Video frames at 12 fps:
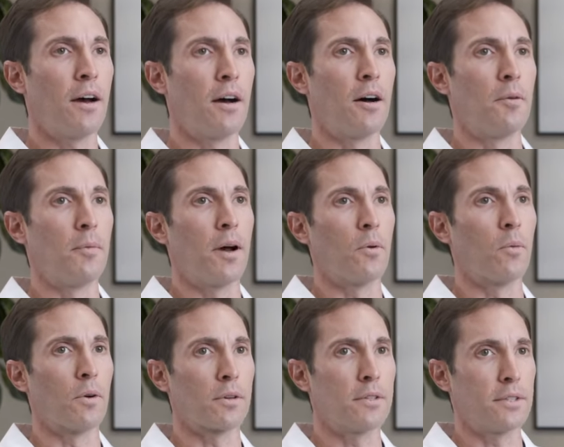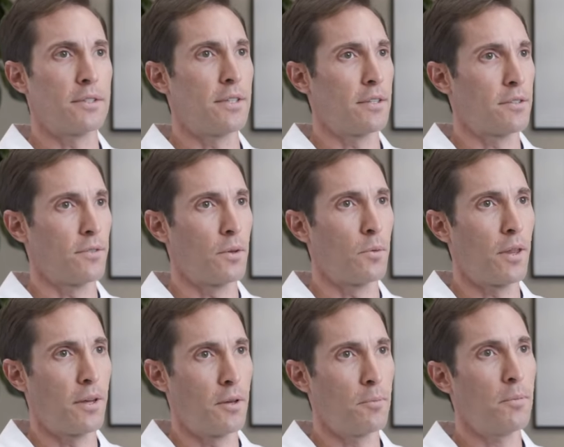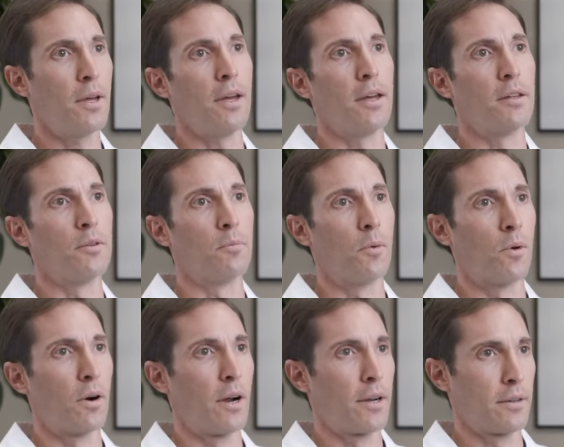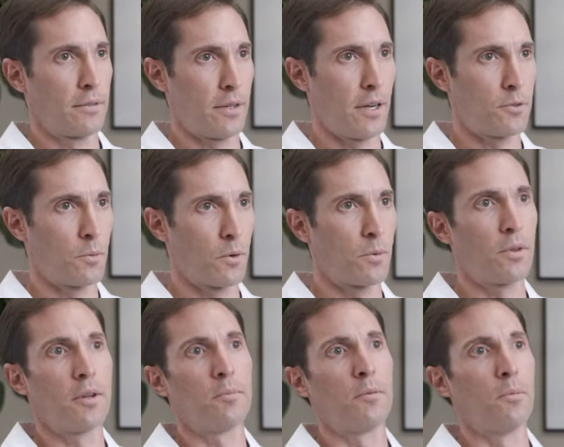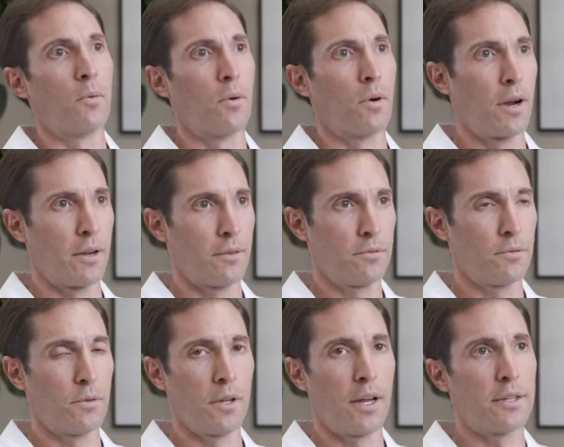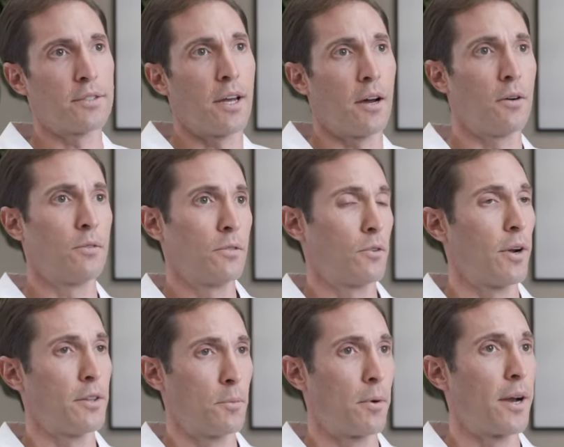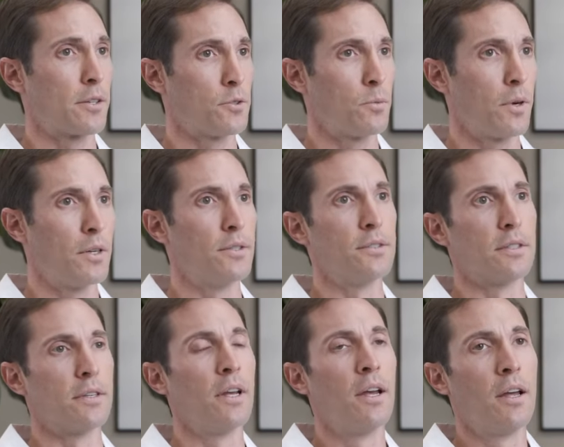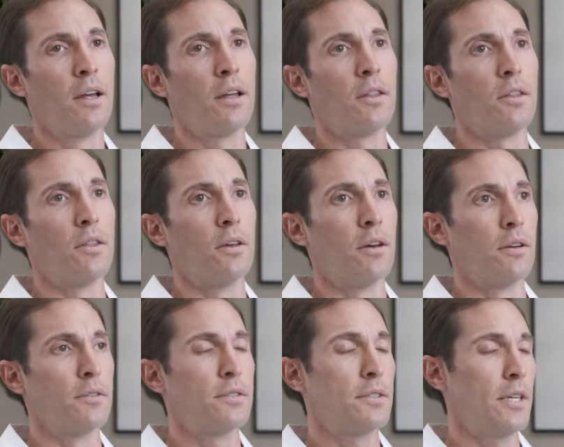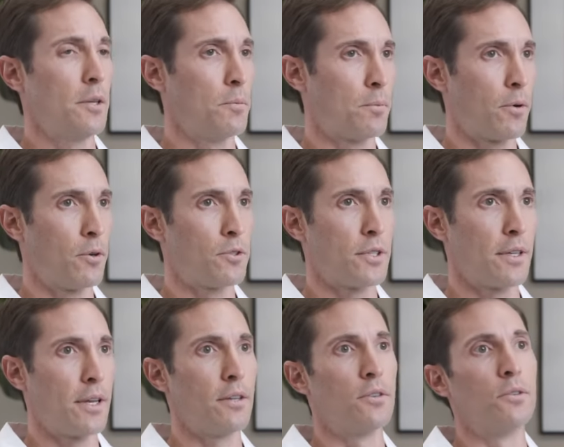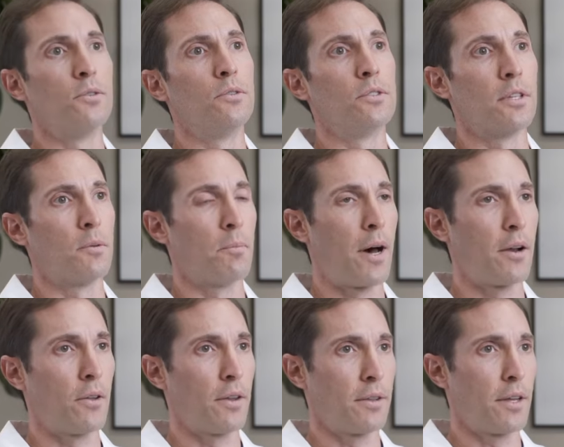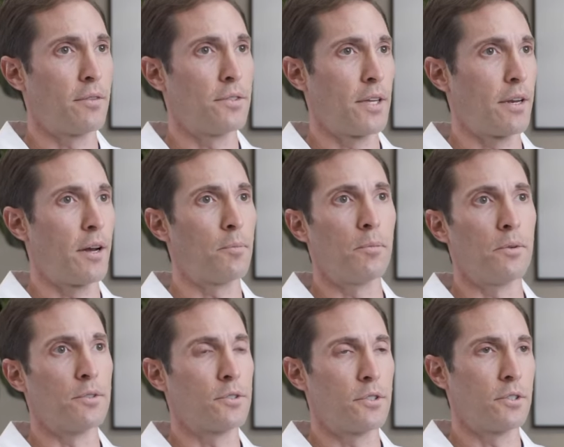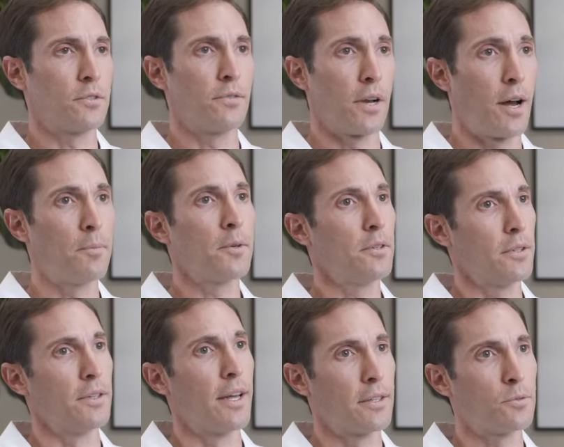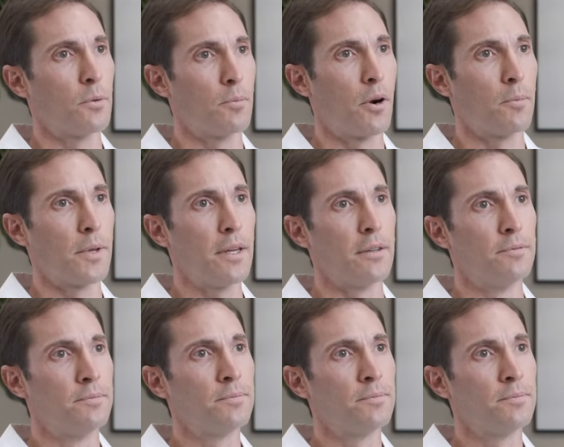Um, I worked extensively with him, and the more I got to work with him, the more I realized how great the practice was, and the team approach that they use and the model that they have set up was just phenomenal, and that's what brought me in.